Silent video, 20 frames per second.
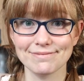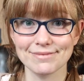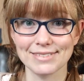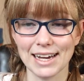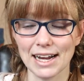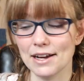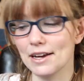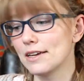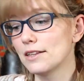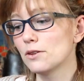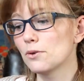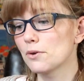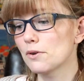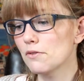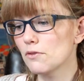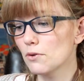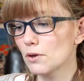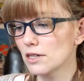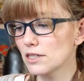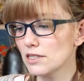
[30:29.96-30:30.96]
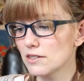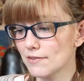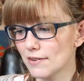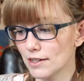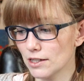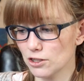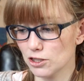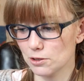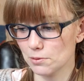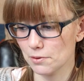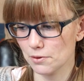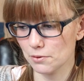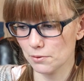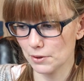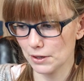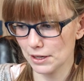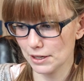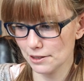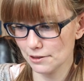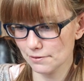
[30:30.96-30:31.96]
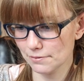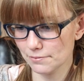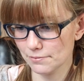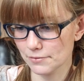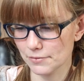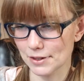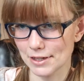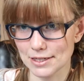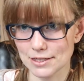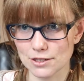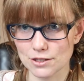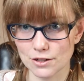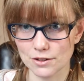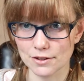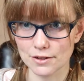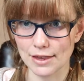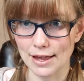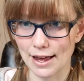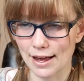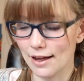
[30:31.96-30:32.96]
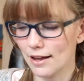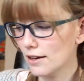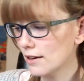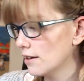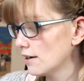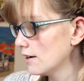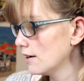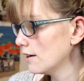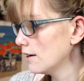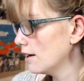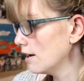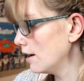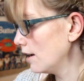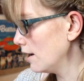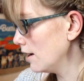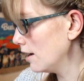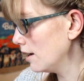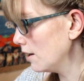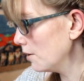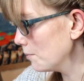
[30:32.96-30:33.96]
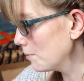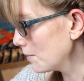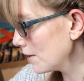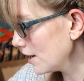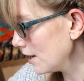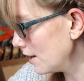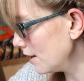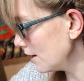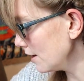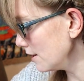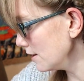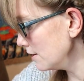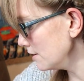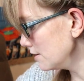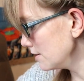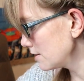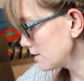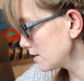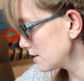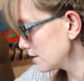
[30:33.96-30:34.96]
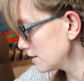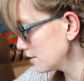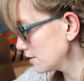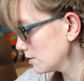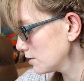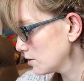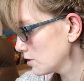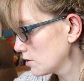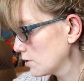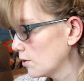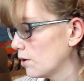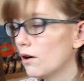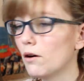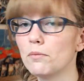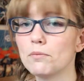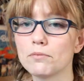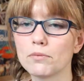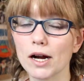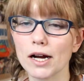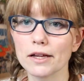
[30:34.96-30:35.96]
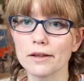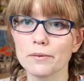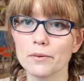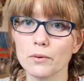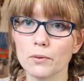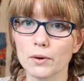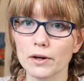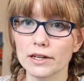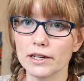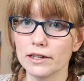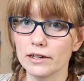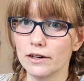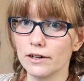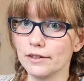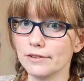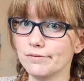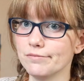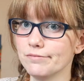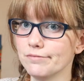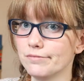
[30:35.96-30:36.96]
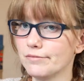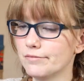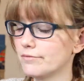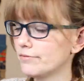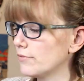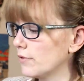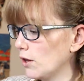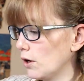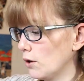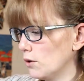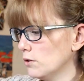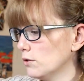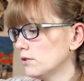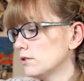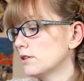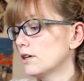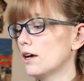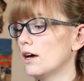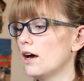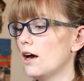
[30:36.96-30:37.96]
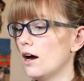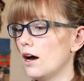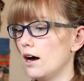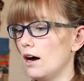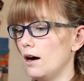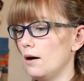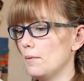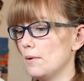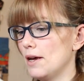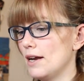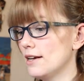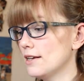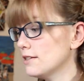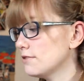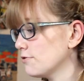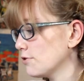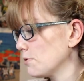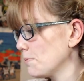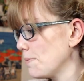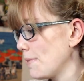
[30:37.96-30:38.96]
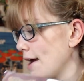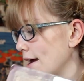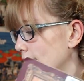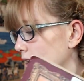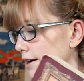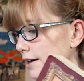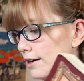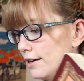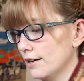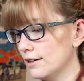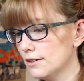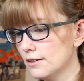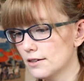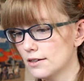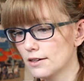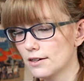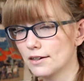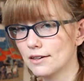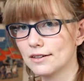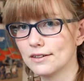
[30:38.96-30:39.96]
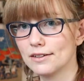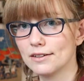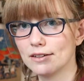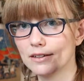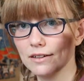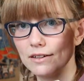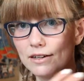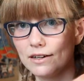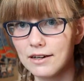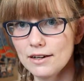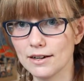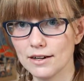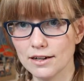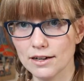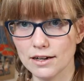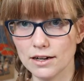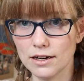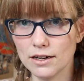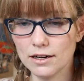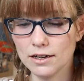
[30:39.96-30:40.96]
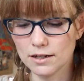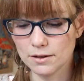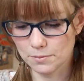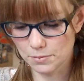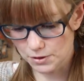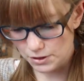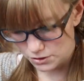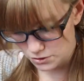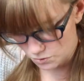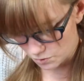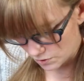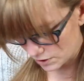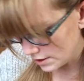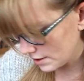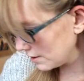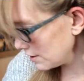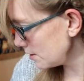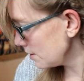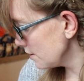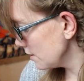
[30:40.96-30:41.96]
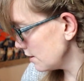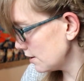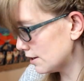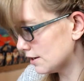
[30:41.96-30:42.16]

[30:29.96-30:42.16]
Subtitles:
Yeah, and Lord of the Rings, Fellowship of the Ring. I started that. And so I'll probably be working on those. And as for manga, there's one